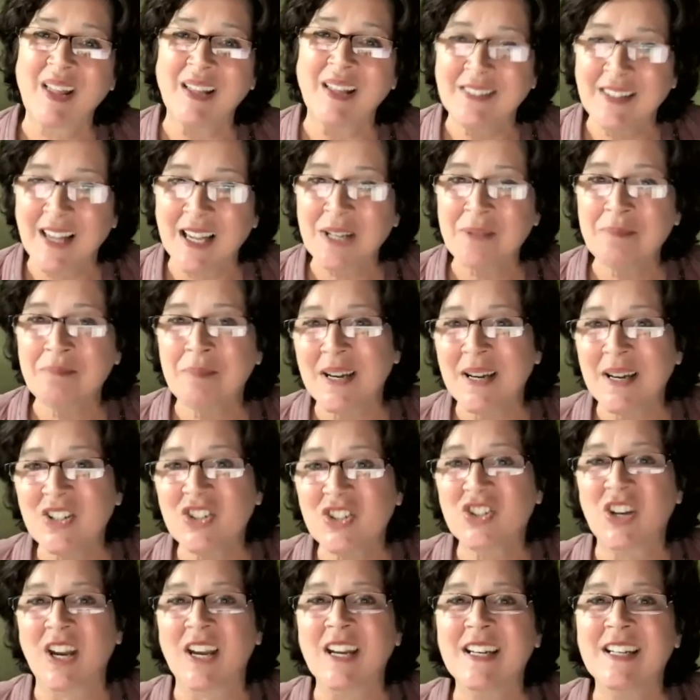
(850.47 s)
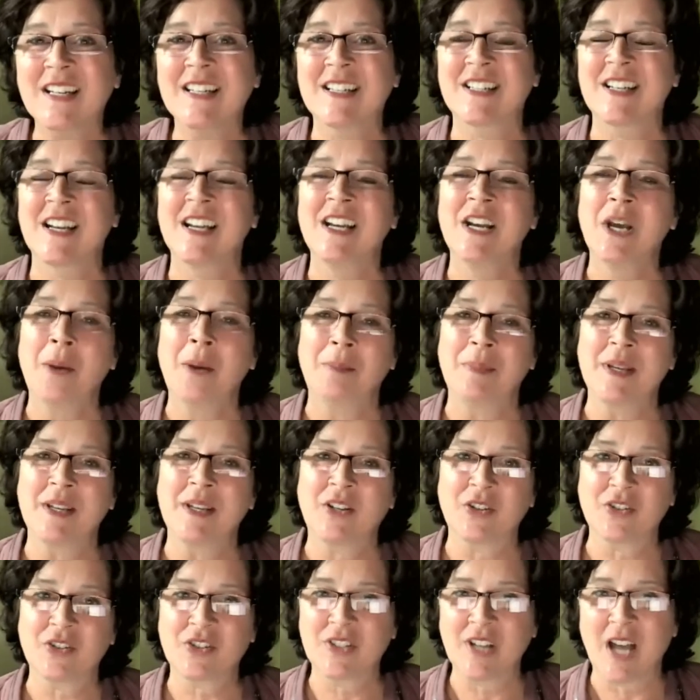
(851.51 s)
That might change,
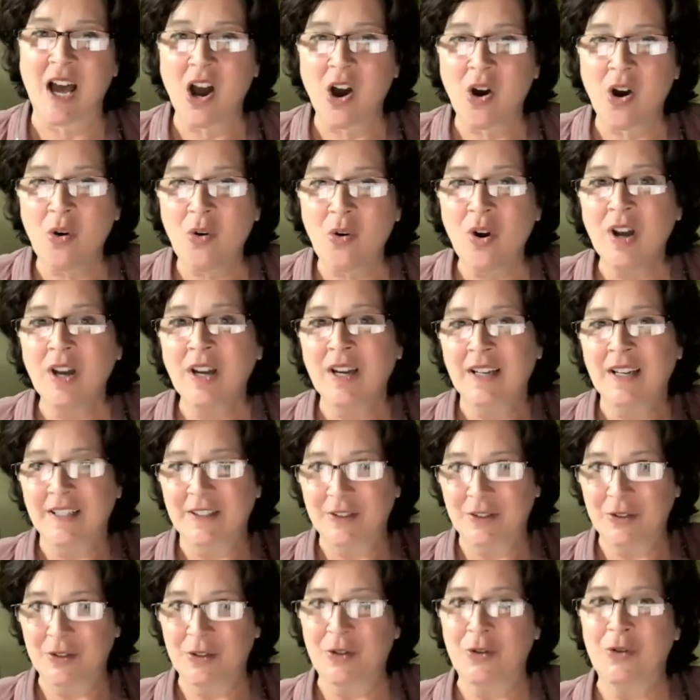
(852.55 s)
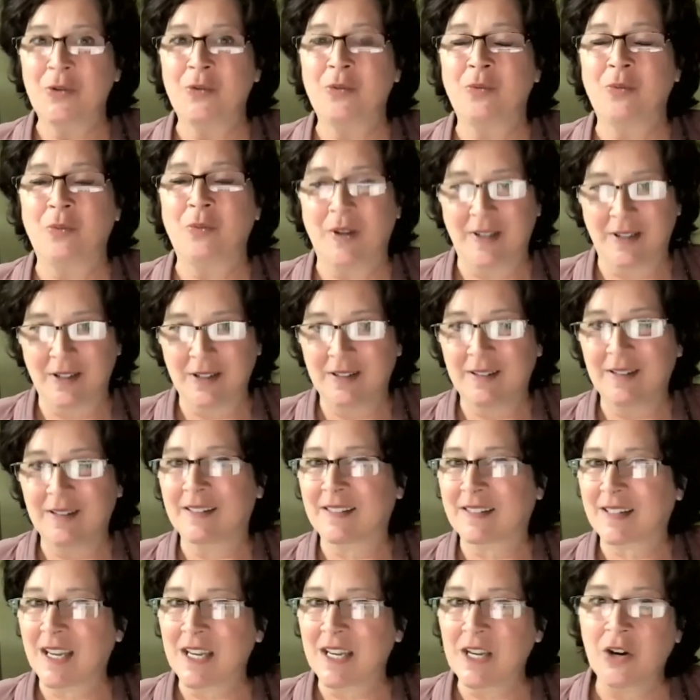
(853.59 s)
because now, in
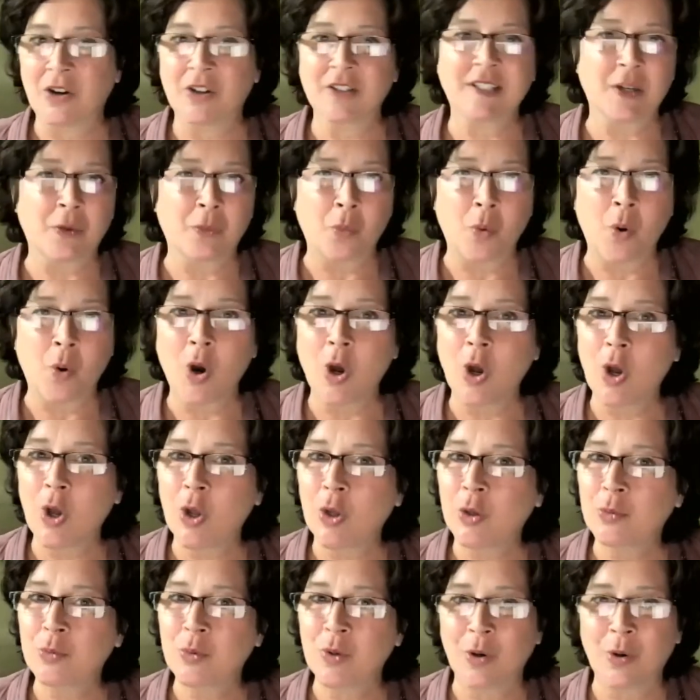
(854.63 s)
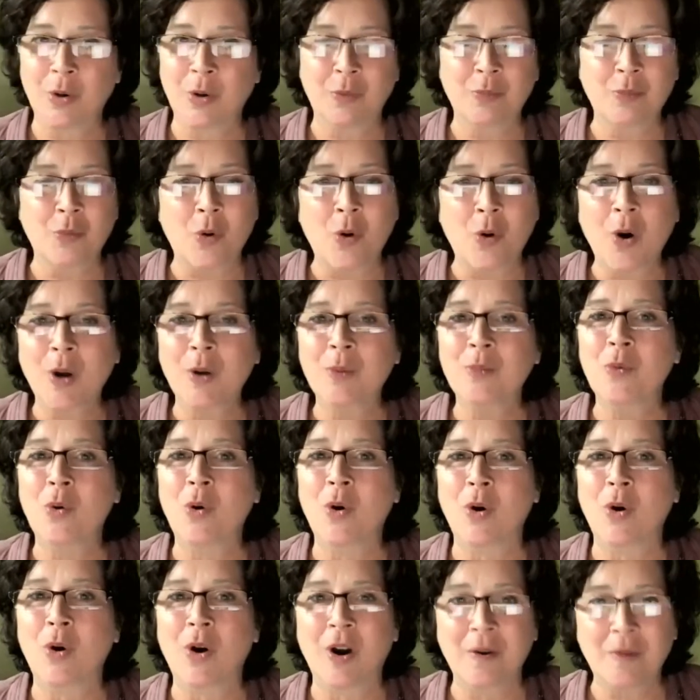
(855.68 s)
this chaotic world, we're more and
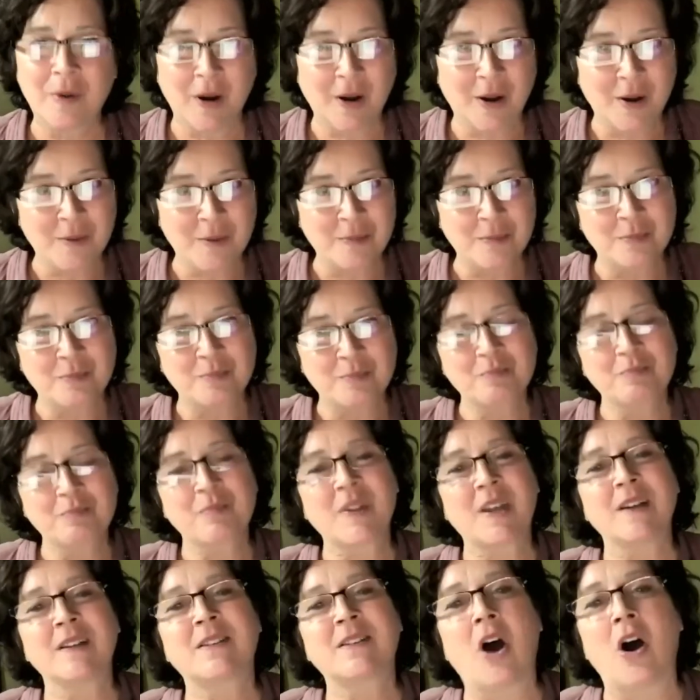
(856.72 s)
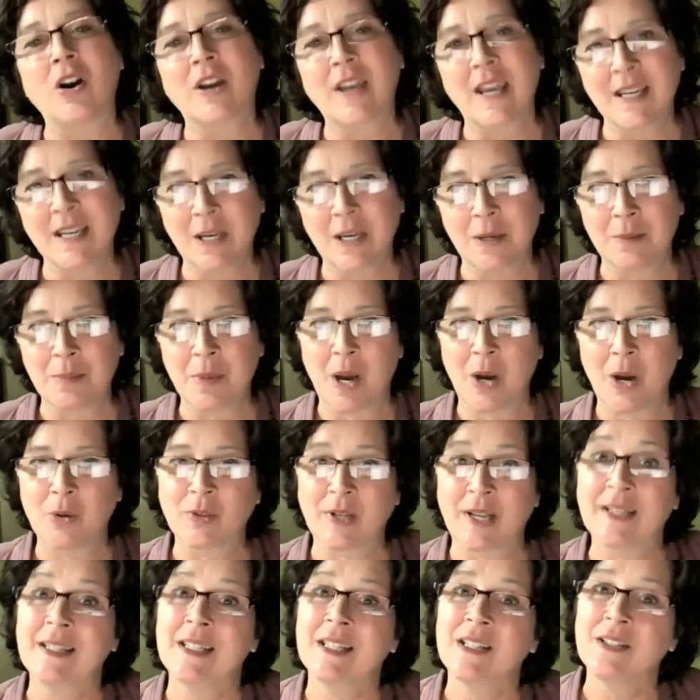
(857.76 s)
more talking
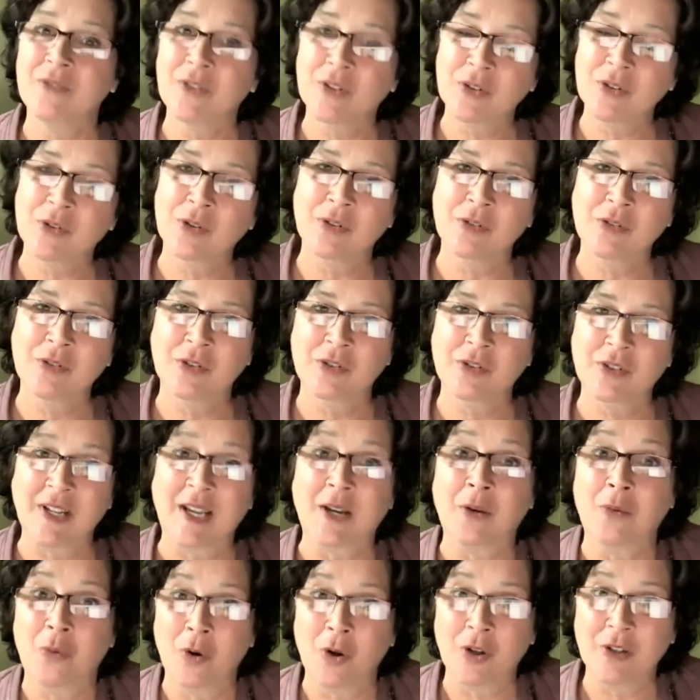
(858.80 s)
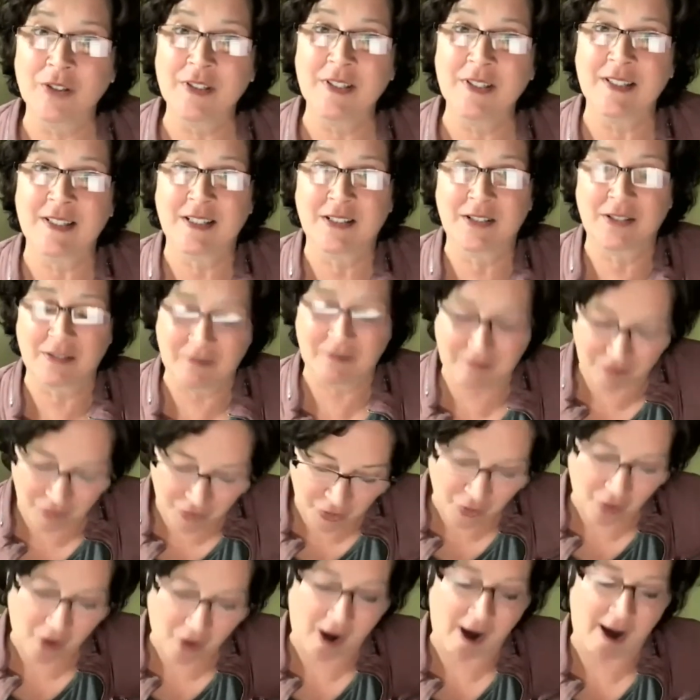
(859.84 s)
about, and even the tech world is
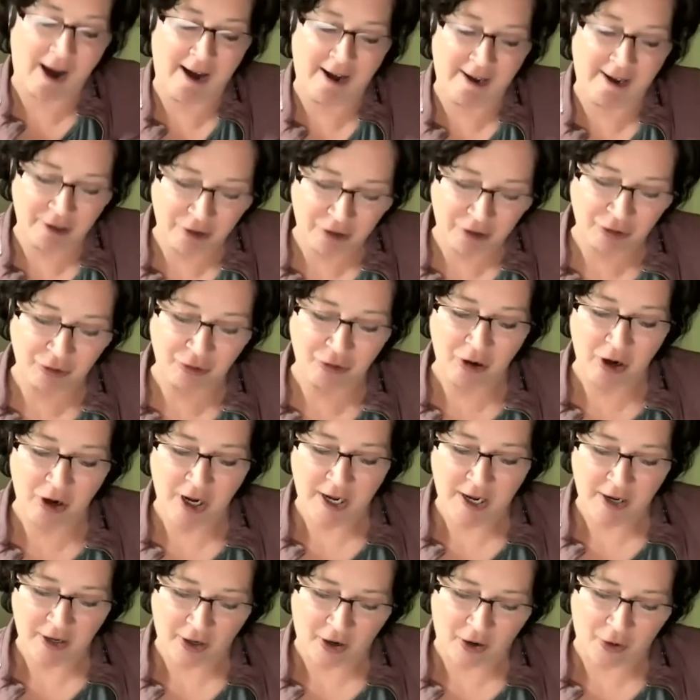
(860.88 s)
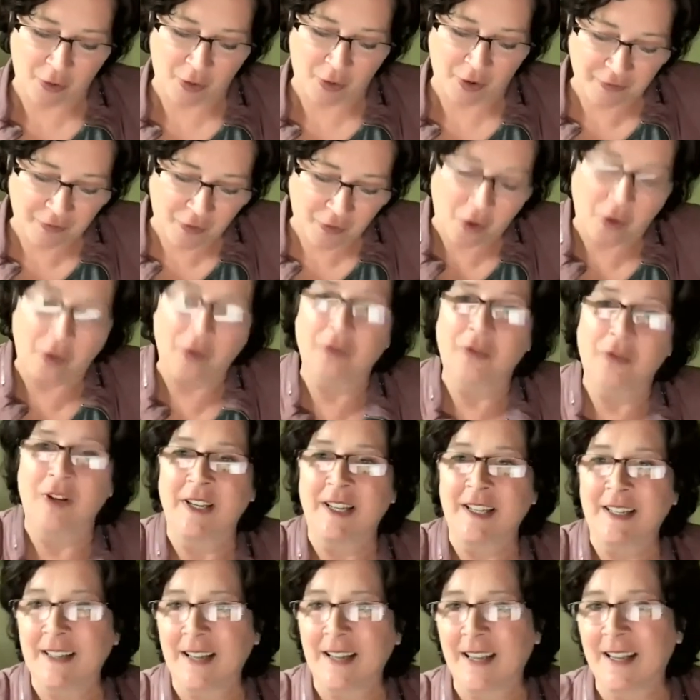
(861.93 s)
trying to, or
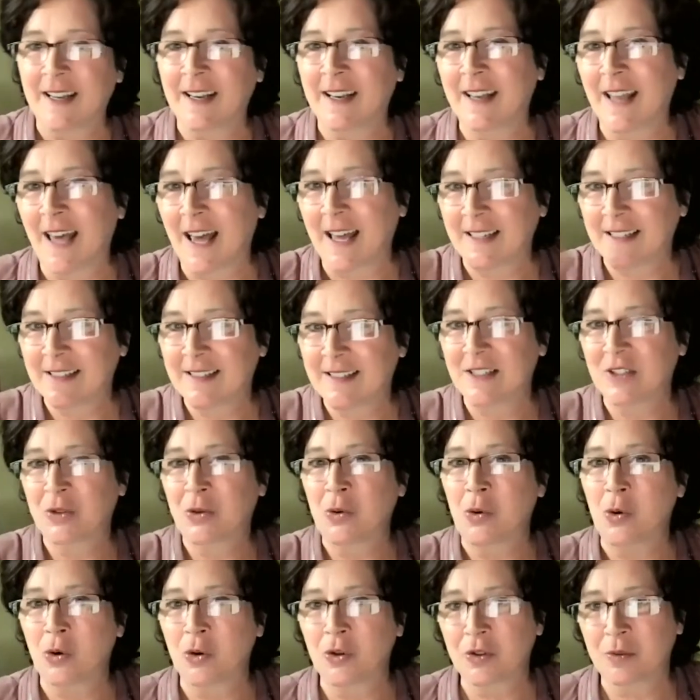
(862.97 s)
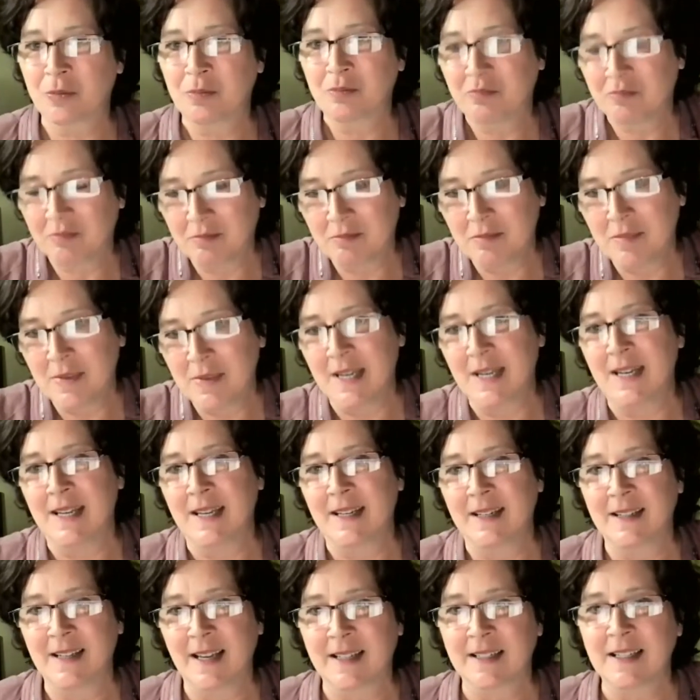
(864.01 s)
evolving in that discourse,
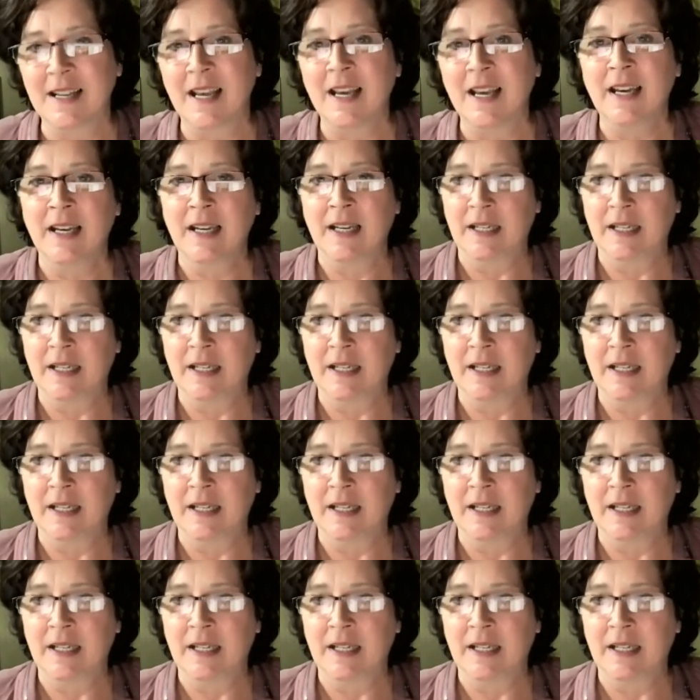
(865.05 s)
meaning that